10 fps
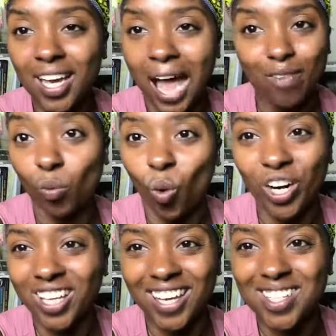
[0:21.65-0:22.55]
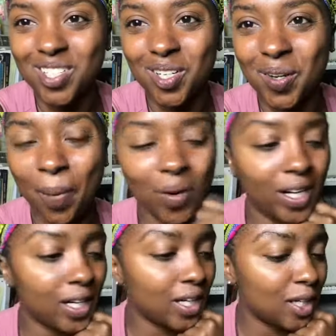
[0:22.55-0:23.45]
I haven't worn it yet, so I'm going
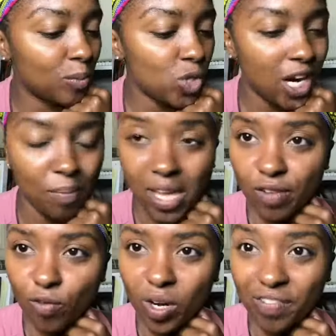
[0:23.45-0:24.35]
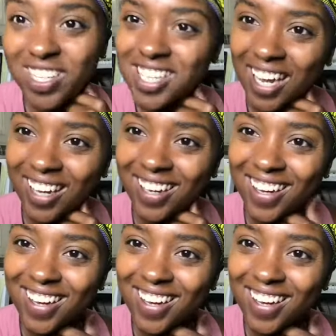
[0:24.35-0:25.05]
to try to make it for an event tonight.